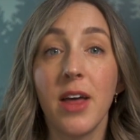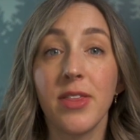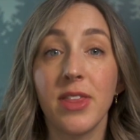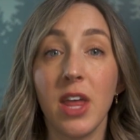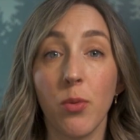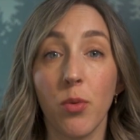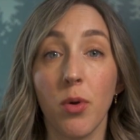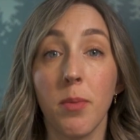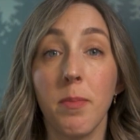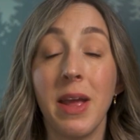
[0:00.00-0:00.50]

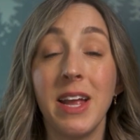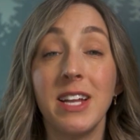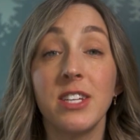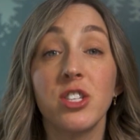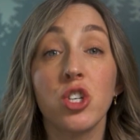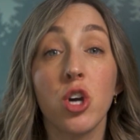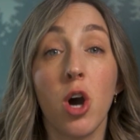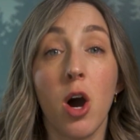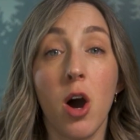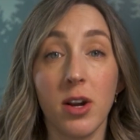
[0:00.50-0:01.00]
that
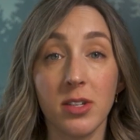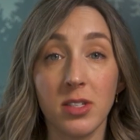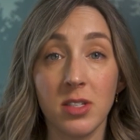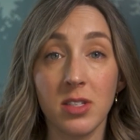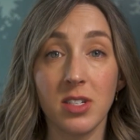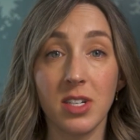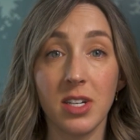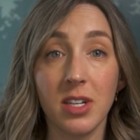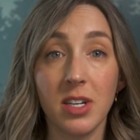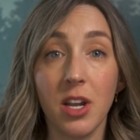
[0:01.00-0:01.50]
remains
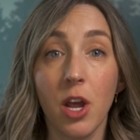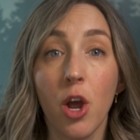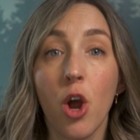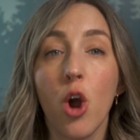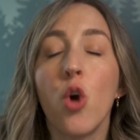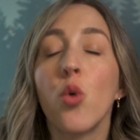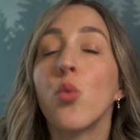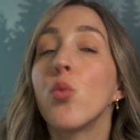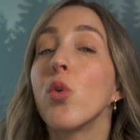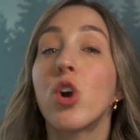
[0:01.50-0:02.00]
constant
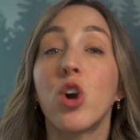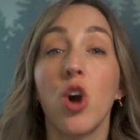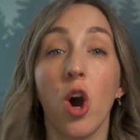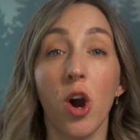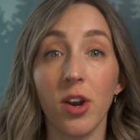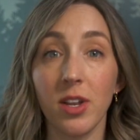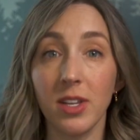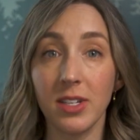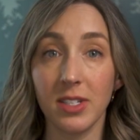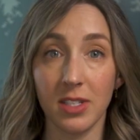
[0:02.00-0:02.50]

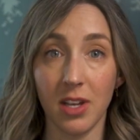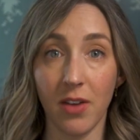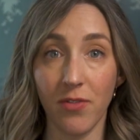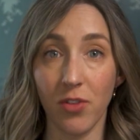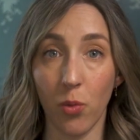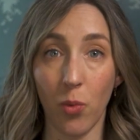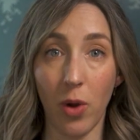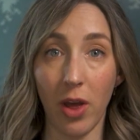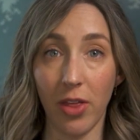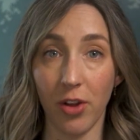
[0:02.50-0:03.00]
regardless of
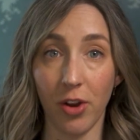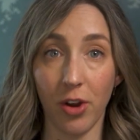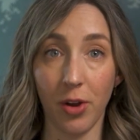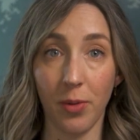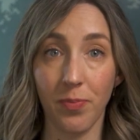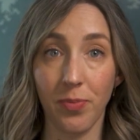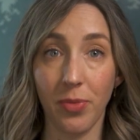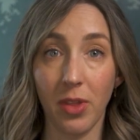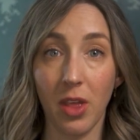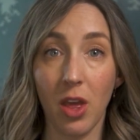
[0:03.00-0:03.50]
the weather,